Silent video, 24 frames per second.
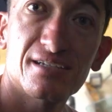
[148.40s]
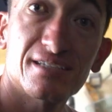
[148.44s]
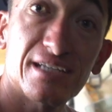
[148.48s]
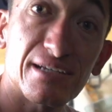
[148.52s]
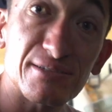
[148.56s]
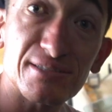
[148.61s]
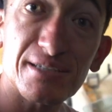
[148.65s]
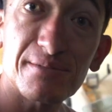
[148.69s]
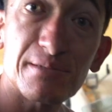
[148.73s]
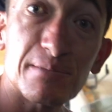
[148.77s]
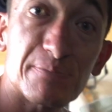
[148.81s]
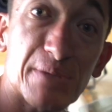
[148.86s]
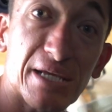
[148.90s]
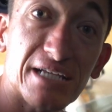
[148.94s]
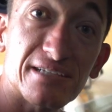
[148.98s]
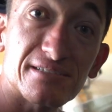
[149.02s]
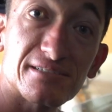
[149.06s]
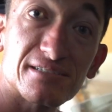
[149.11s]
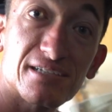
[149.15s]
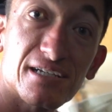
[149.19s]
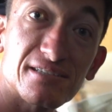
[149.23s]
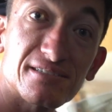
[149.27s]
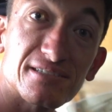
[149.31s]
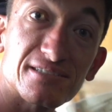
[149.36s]
Now it's time to
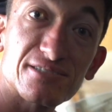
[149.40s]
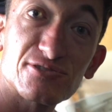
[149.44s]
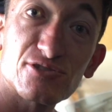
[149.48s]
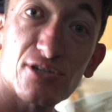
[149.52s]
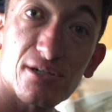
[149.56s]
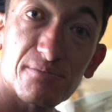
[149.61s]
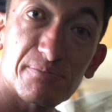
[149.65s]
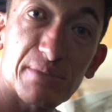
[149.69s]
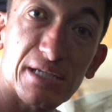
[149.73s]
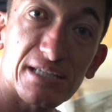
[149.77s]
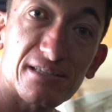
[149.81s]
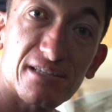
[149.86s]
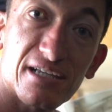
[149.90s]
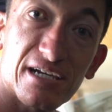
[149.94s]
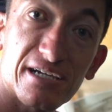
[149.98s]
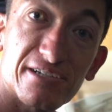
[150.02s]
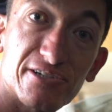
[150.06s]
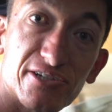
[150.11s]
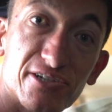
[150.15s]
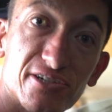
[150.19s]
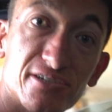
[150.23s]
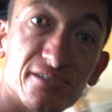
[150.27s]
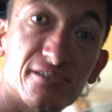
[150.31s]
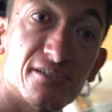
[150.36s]
paint. Got this truck bed
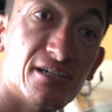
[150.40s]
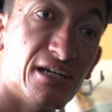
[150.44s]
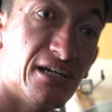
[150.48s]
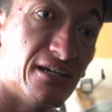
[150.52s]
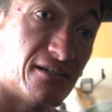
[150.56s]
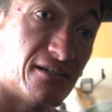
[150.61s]
liner.